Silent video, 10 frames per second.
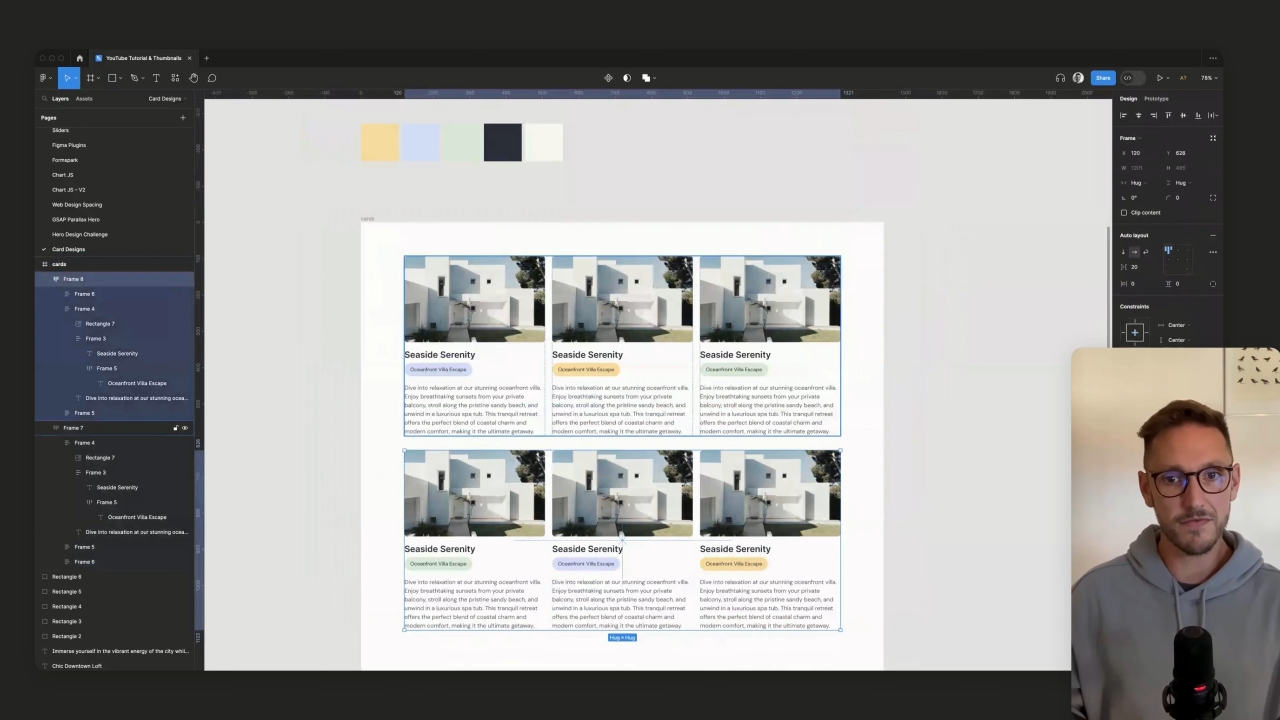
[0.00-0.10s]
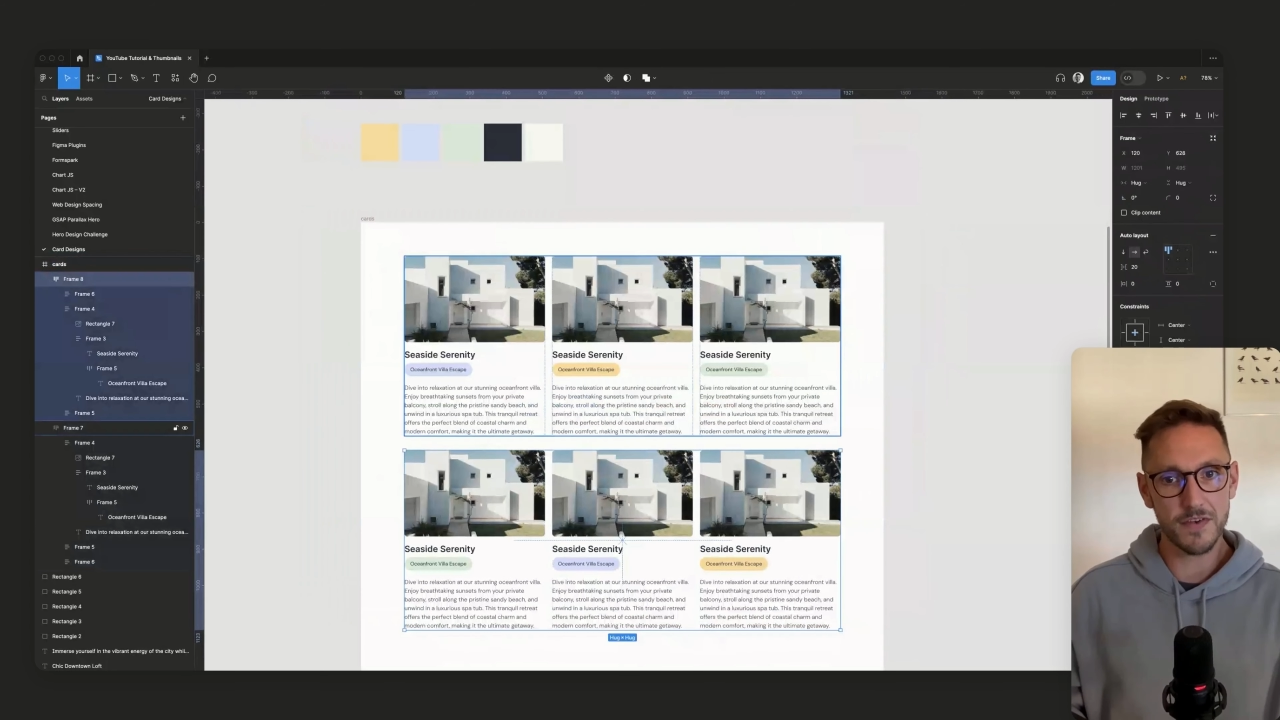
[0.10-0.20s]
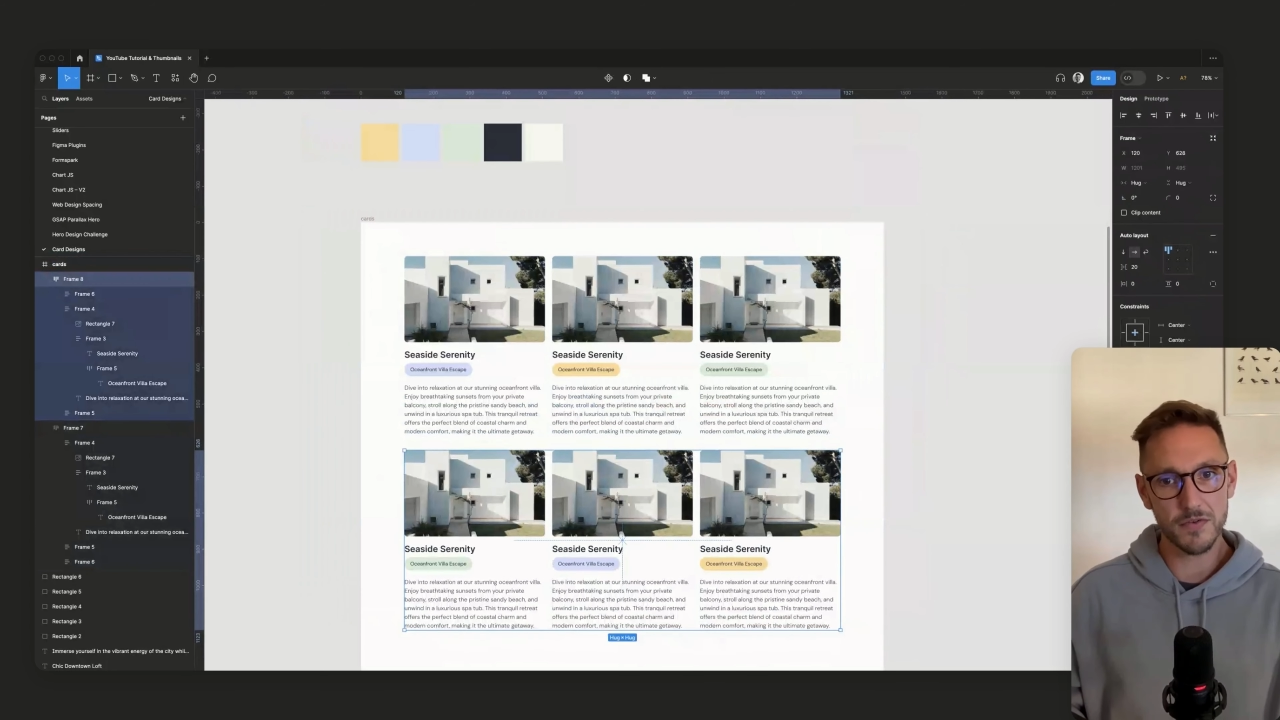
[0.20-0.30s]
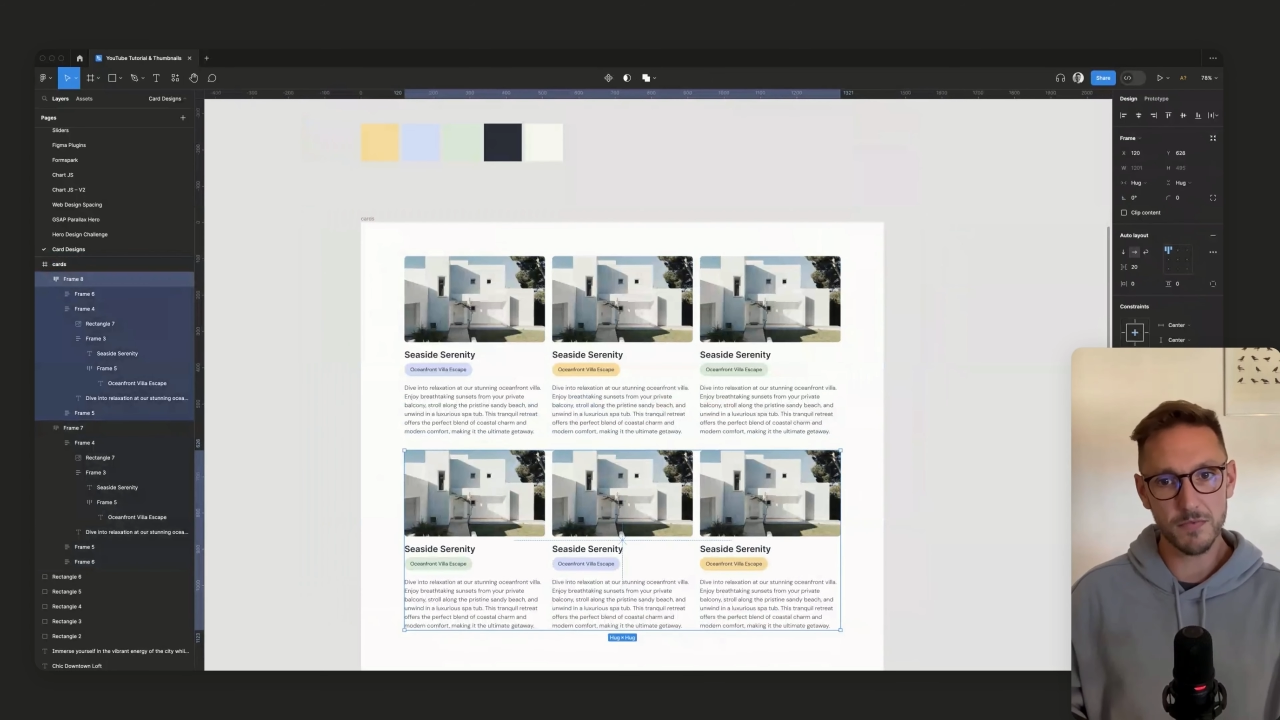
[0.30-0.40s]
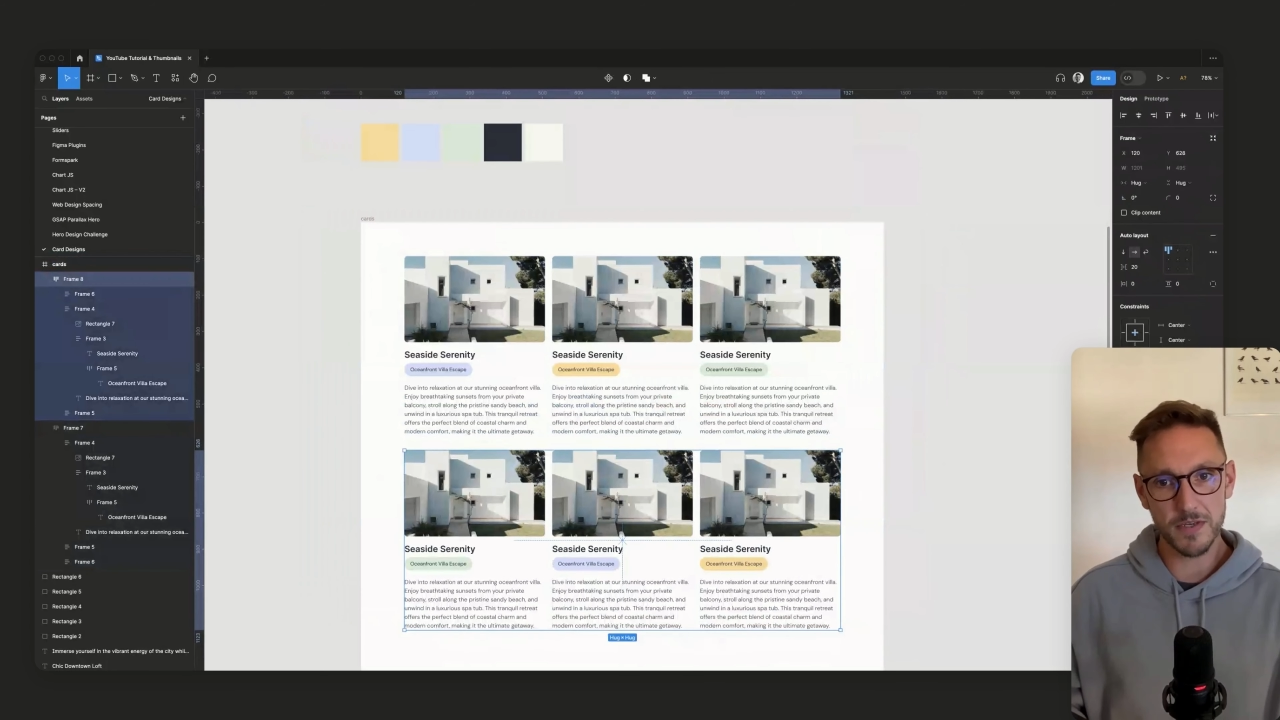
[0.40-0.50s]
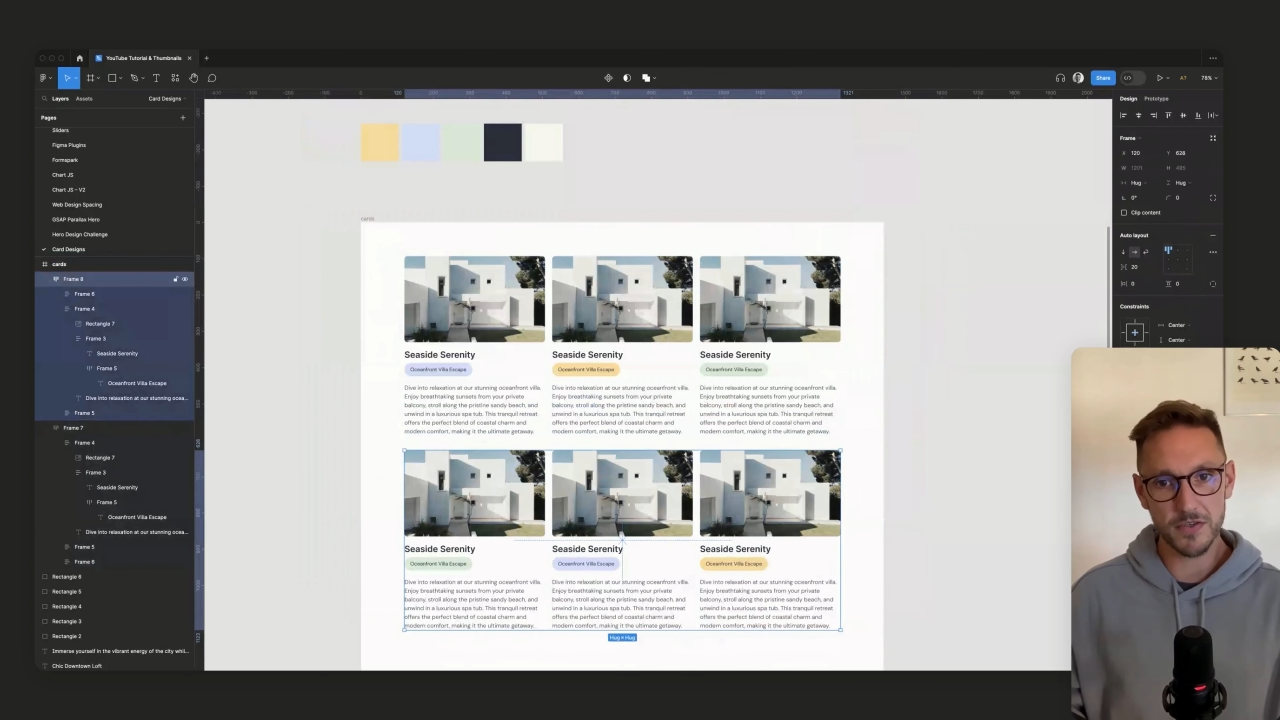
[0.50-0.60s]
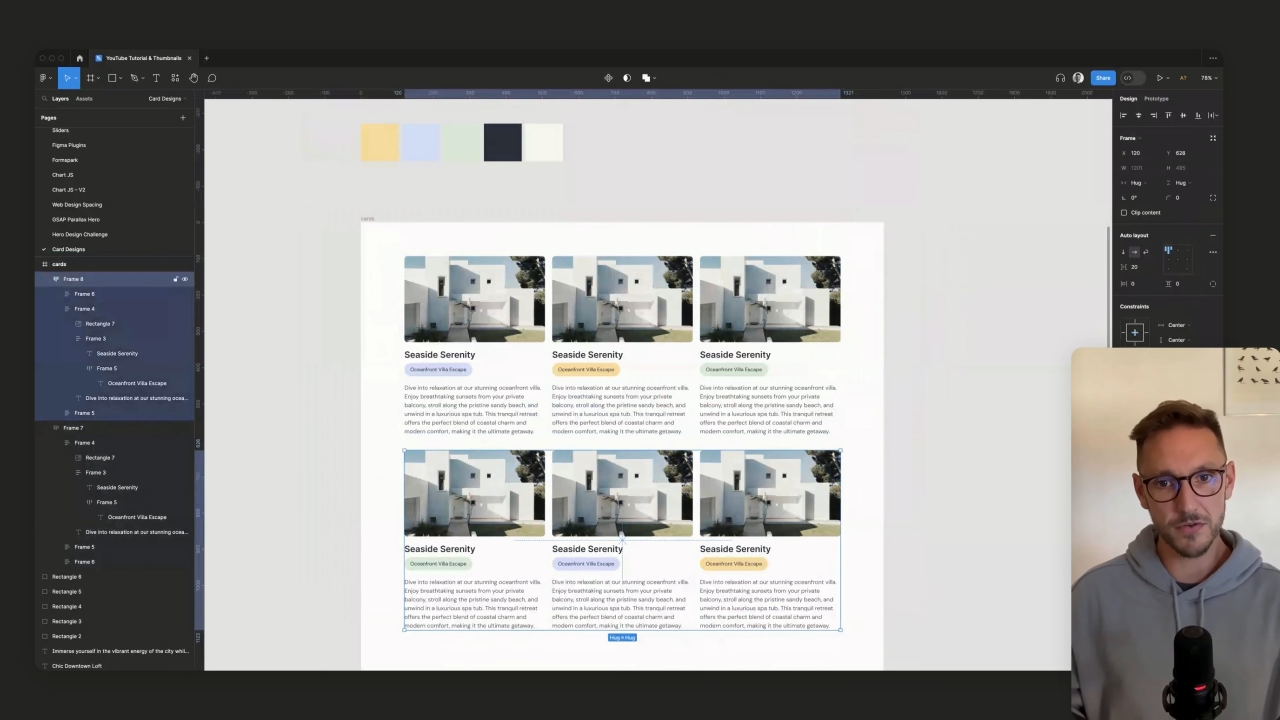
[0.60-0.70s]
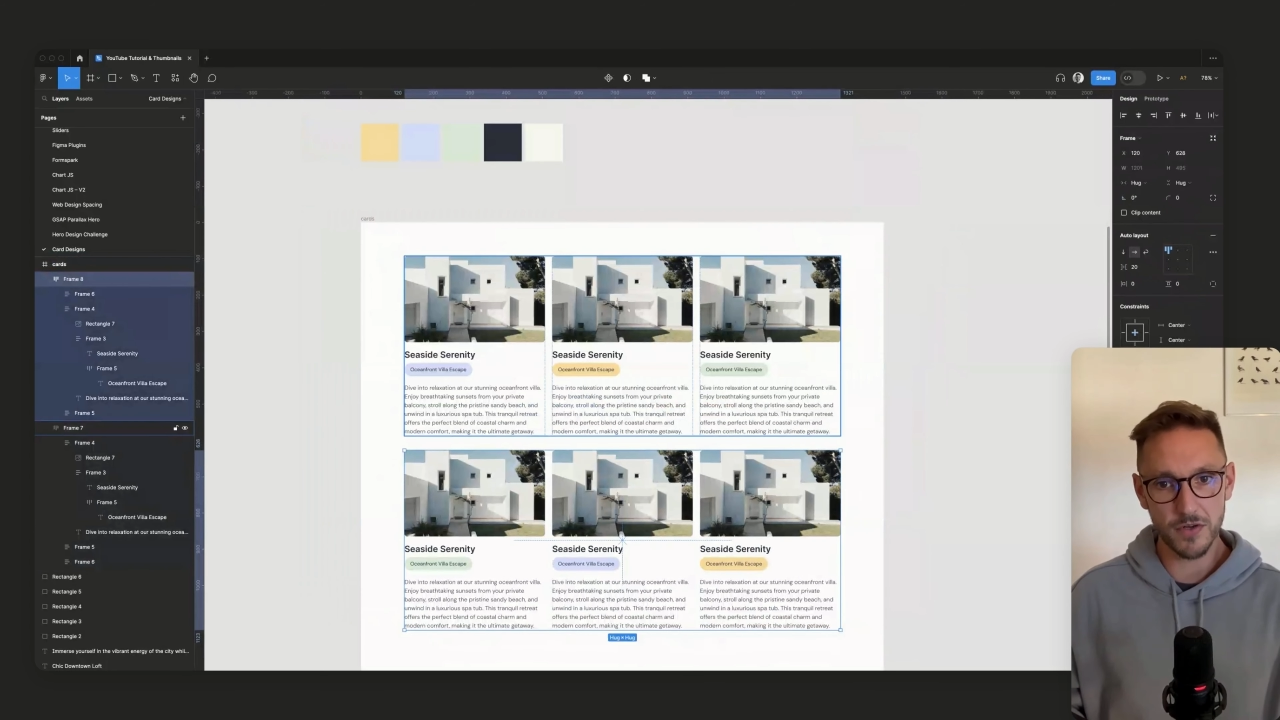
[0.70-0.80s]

feels a bit too